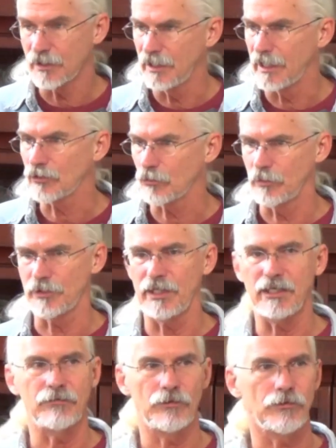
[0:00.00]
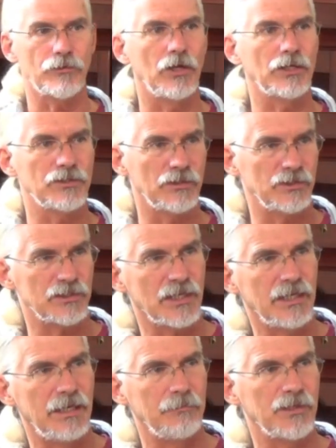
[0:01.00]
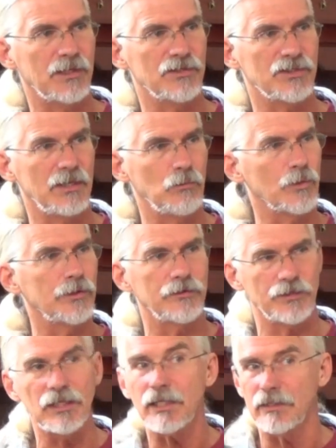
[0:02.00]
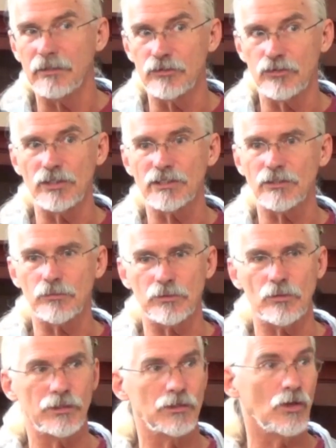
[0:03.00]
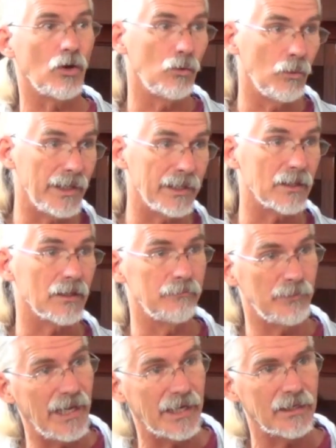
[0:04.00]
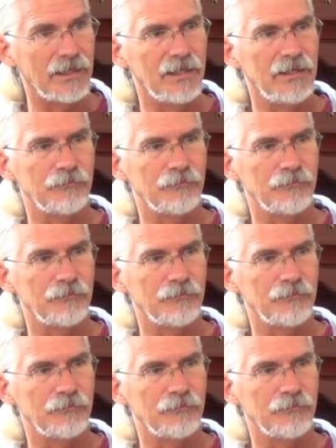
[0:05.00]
connection with any of their thoughts at the time because they weren't thinking that Jesus was going to go away and come back.